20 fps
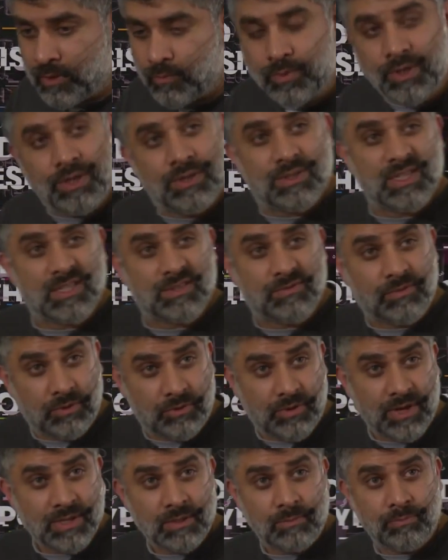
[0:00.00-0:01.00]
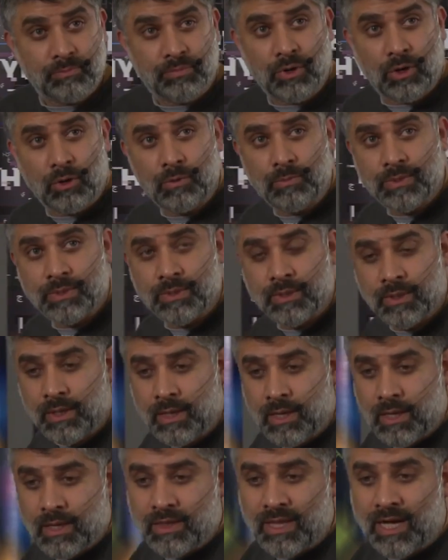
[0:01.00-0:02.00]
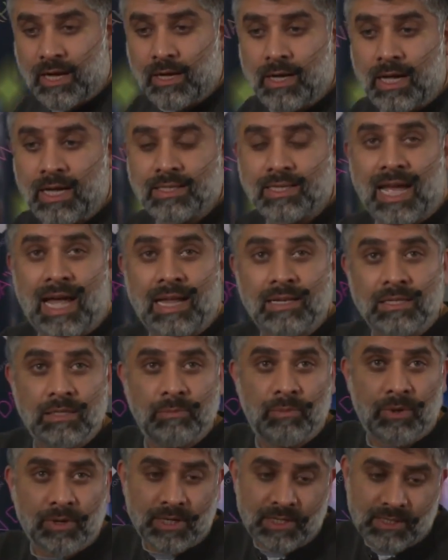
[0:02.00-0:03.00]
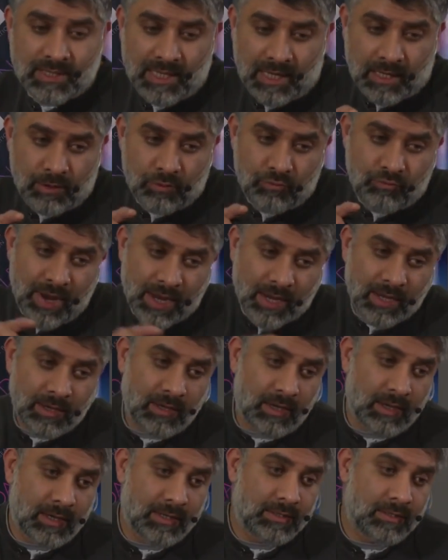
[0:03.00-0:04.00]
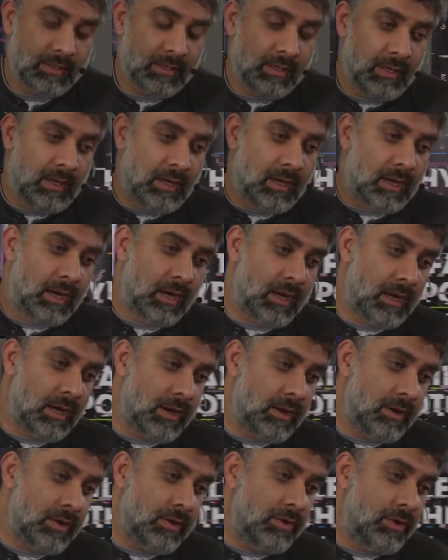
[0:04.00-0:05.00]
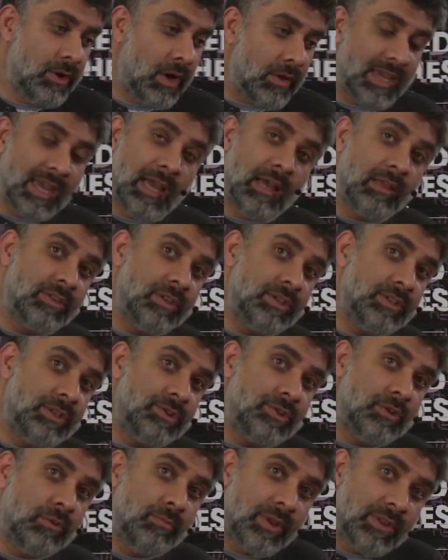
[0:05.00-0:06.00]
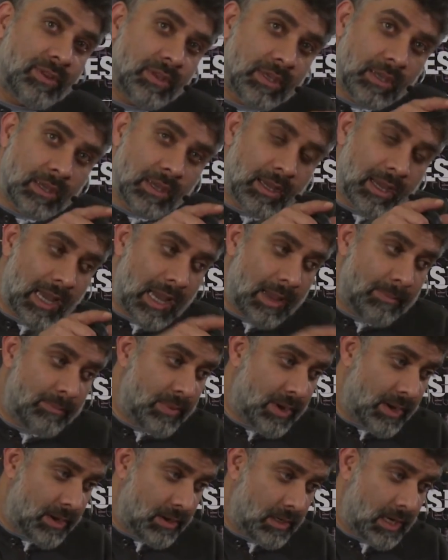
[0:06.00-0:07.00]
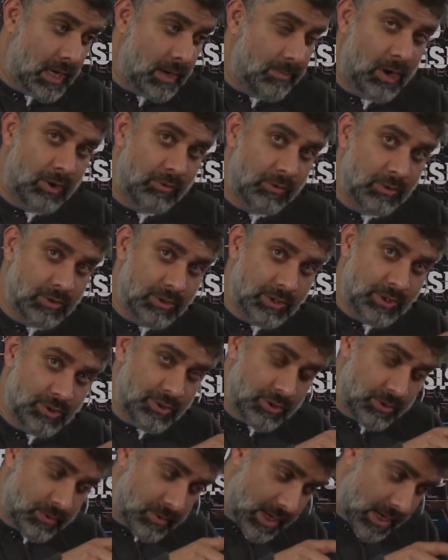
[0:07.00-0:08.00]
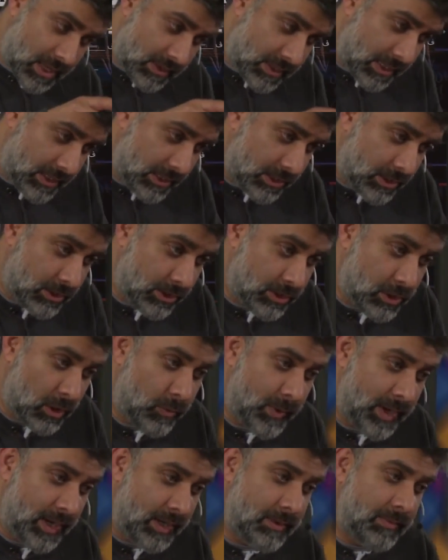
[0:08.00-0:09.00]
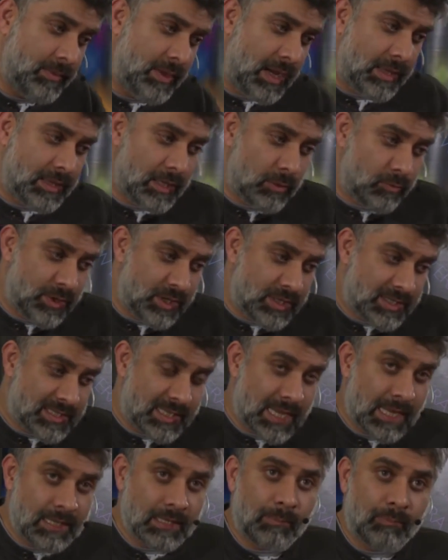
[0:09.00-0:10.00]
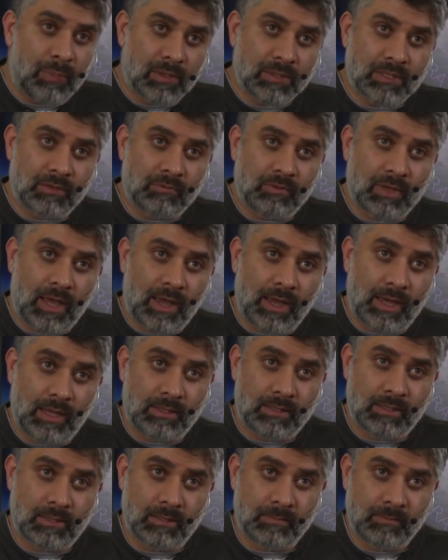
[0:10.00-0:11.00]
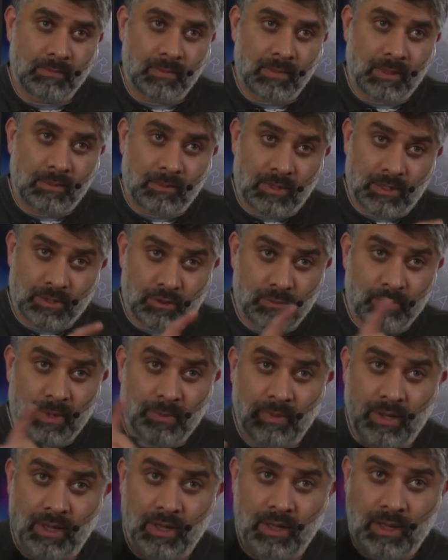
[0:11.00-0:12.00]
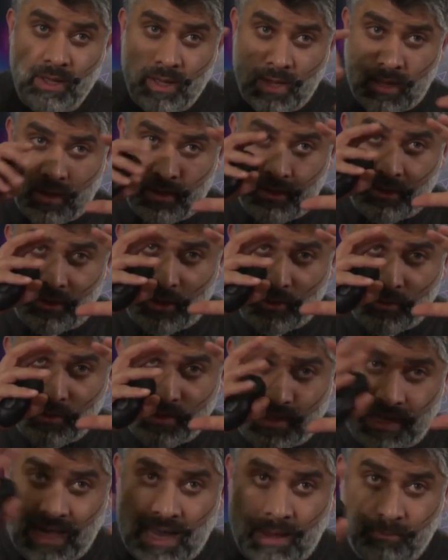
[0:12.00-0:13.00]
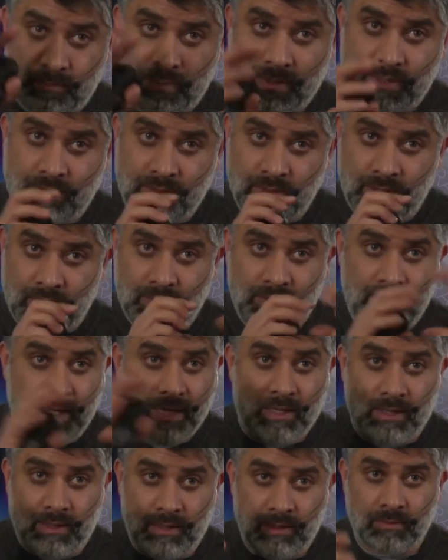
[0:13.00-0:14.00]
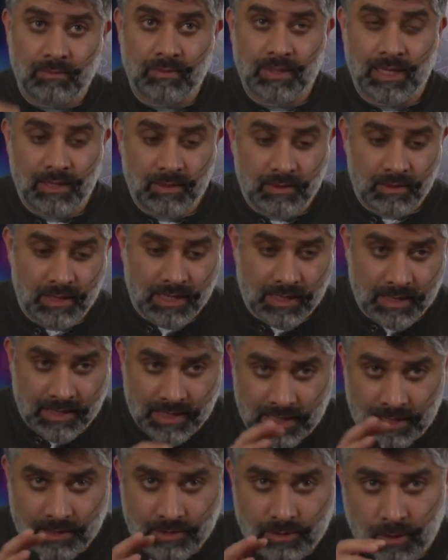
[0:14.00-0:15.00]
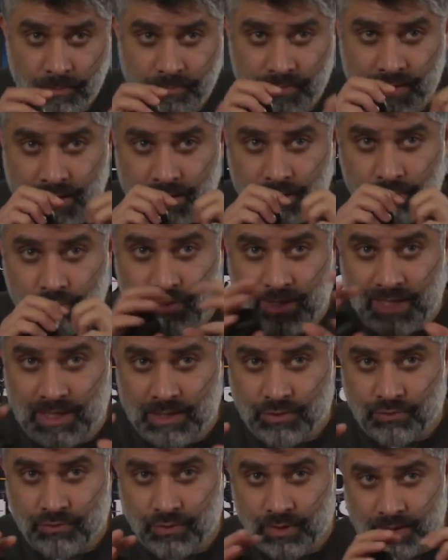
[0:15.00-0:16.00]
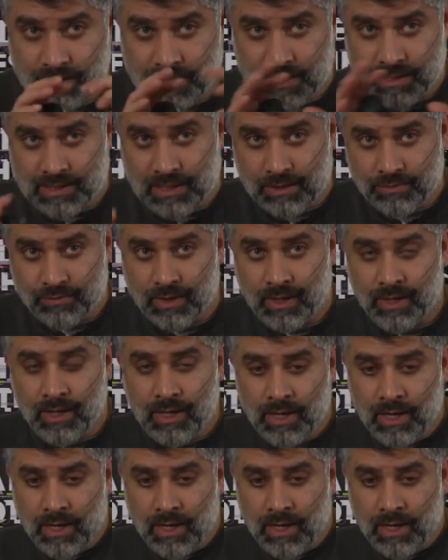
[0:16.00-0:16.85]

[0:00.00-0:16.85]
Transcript: We use these fluorescent probes that has antibodies that can recognize not the healthy tissue, but the abhorrent tissue, and then it can go in, and then we send a pulse of light, because remember, those lamps, they can heat up, they can release drugs, etc.